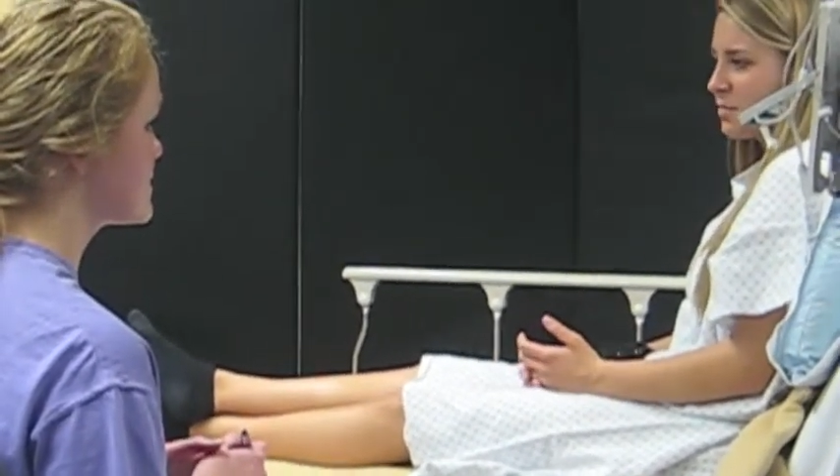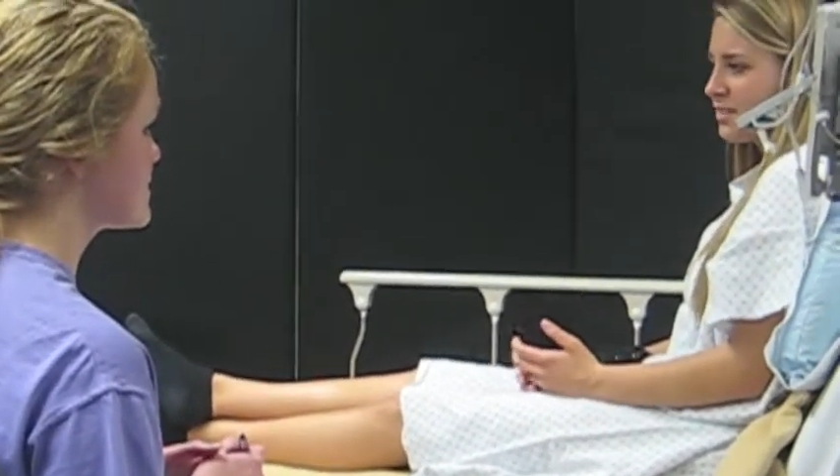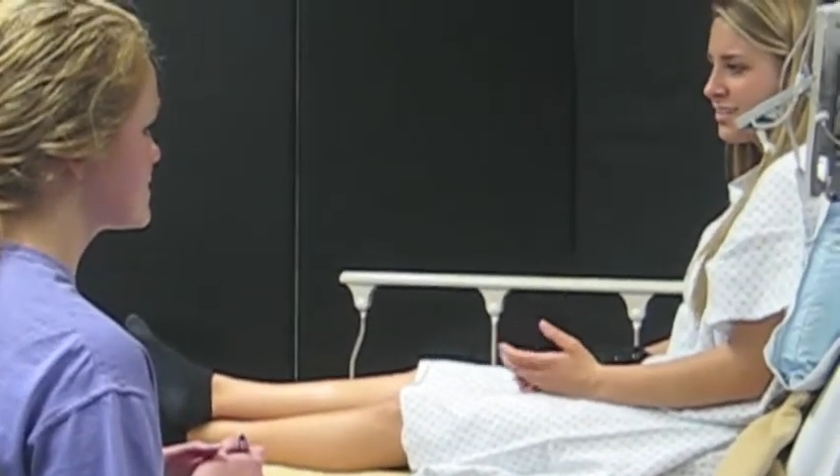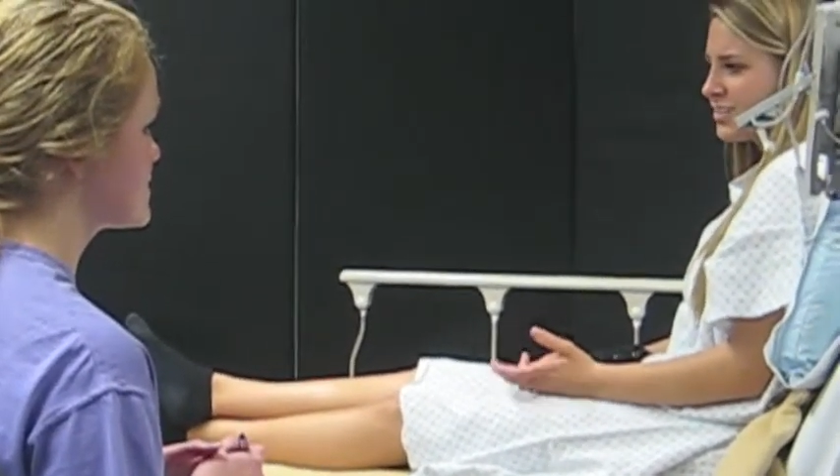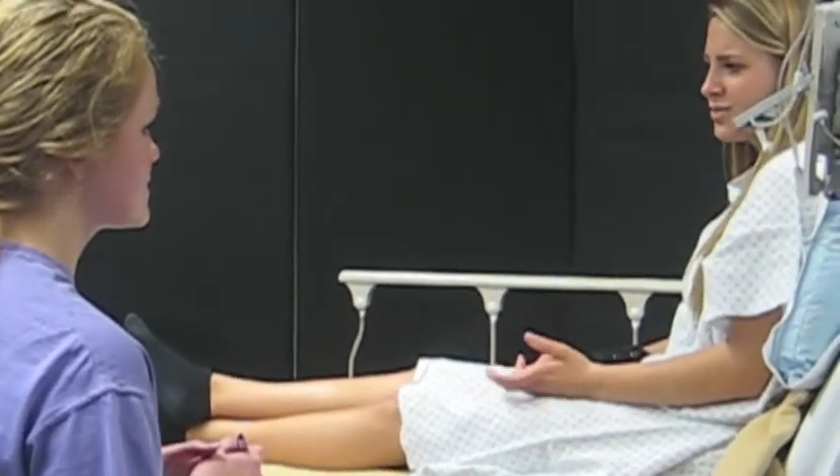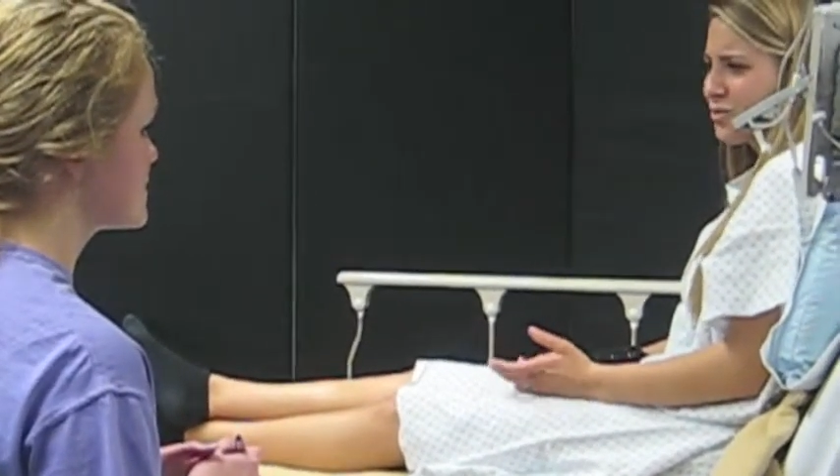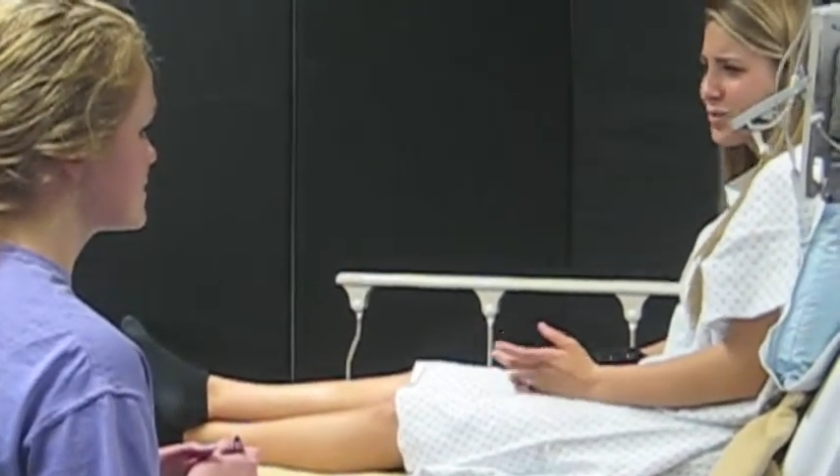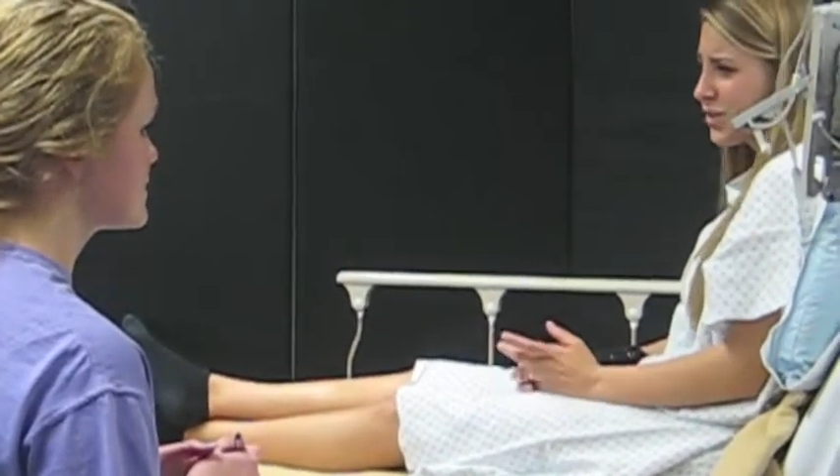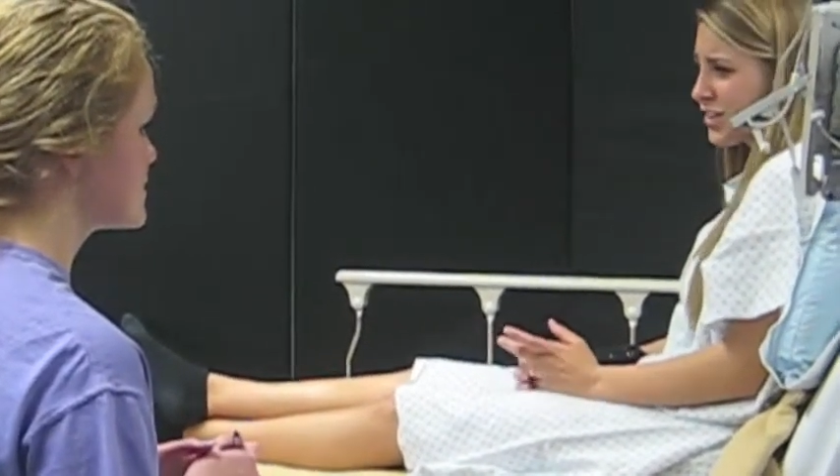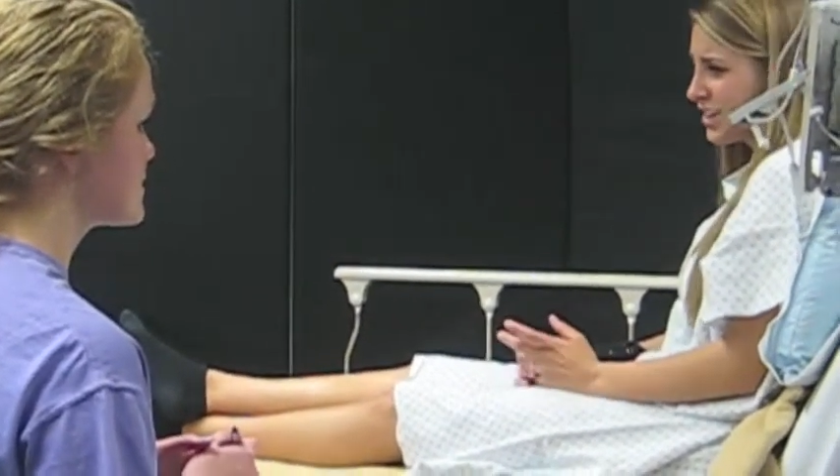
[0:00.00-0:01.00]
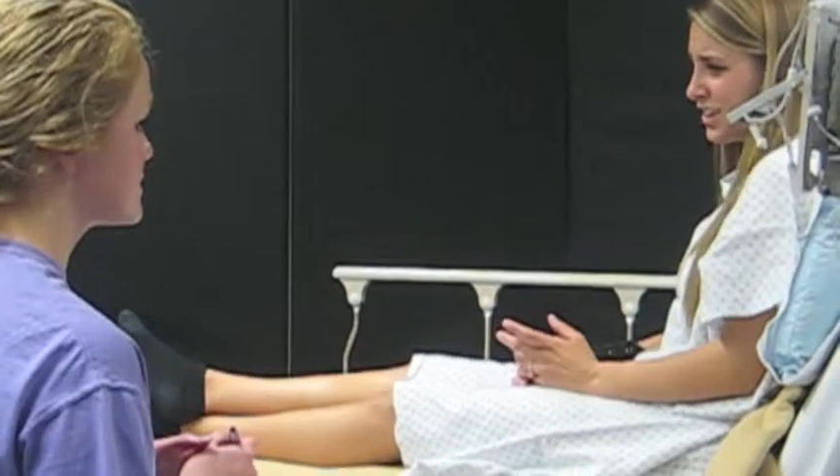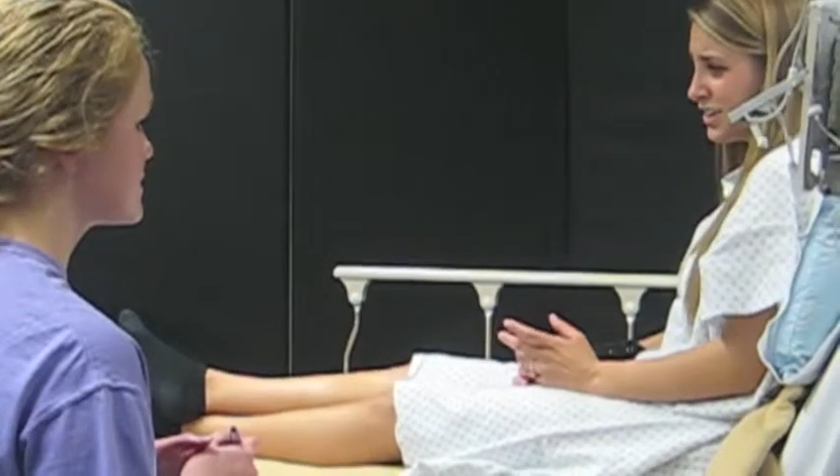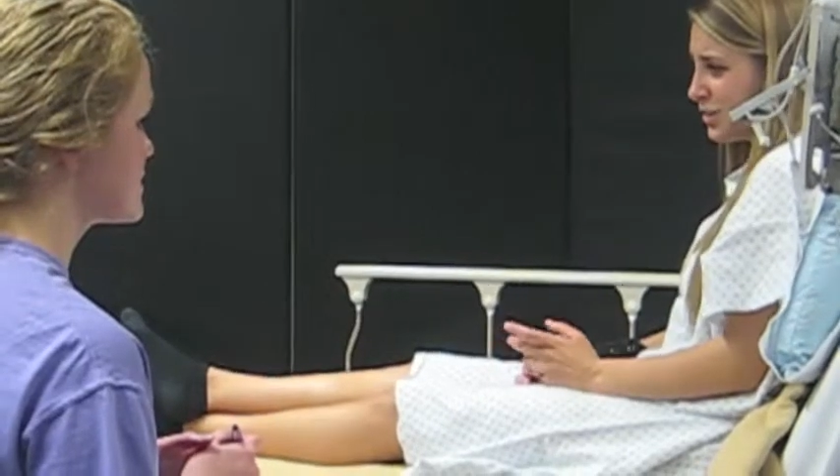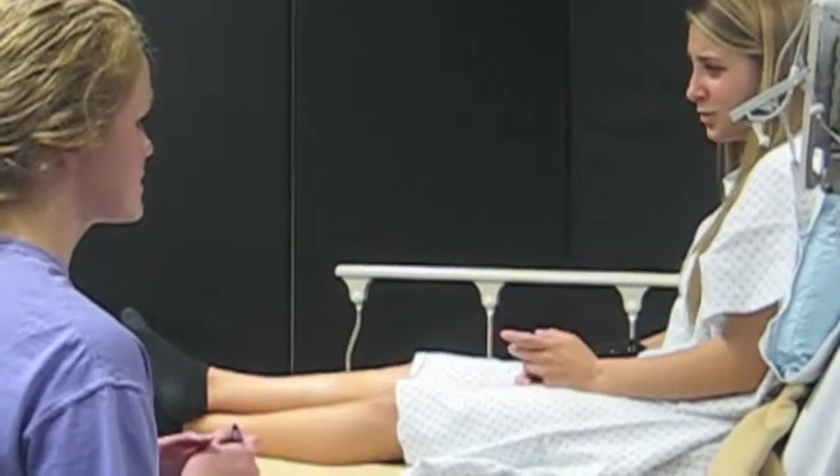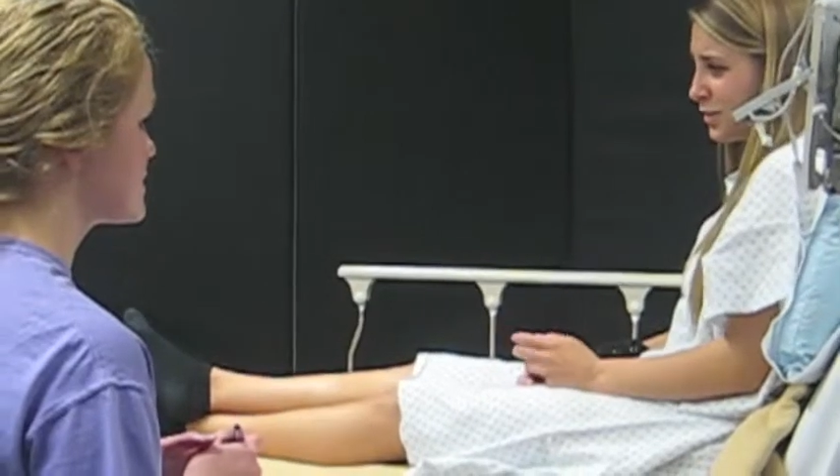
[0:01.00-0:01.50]
but that's a normal thing to
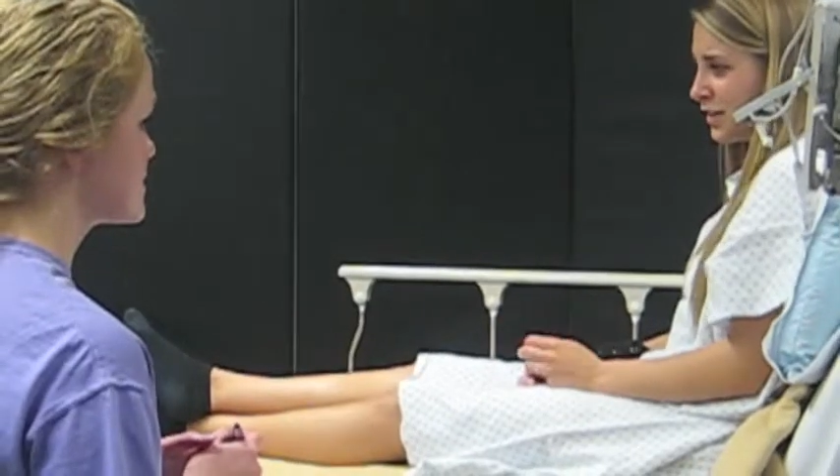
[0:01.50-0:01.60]
do.